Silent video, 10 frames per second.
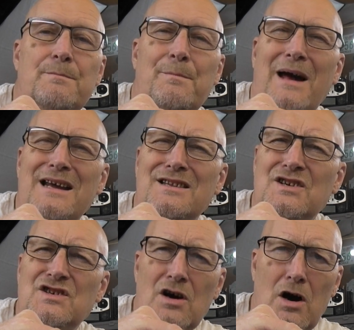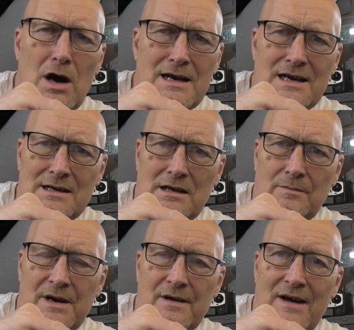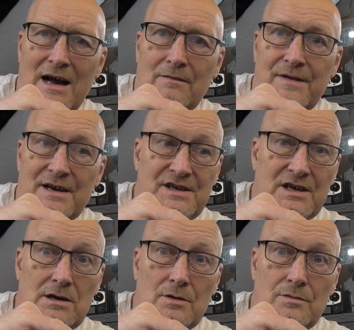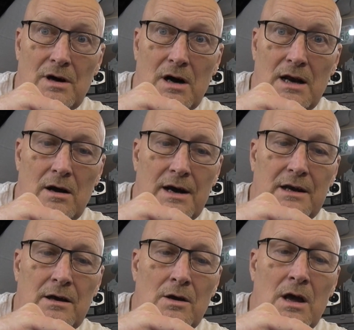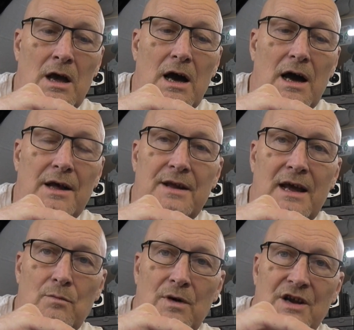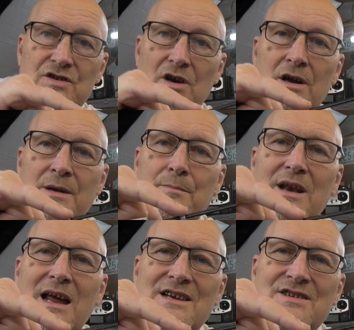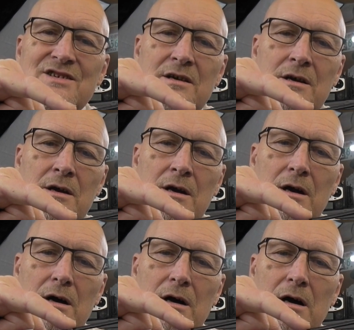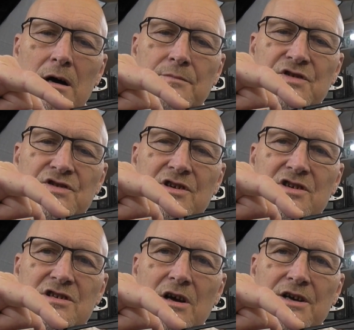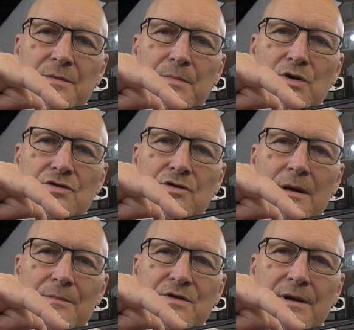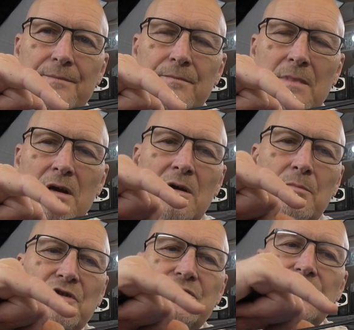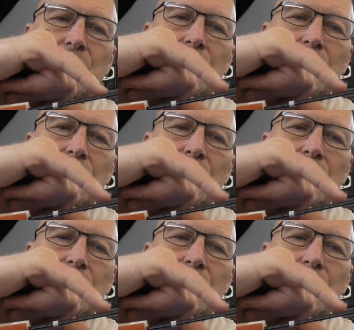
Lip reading: paint the tiniest little bit of alphatic glue that I like, and then when it's in place, I'm just going to slide the push rod up to it. But do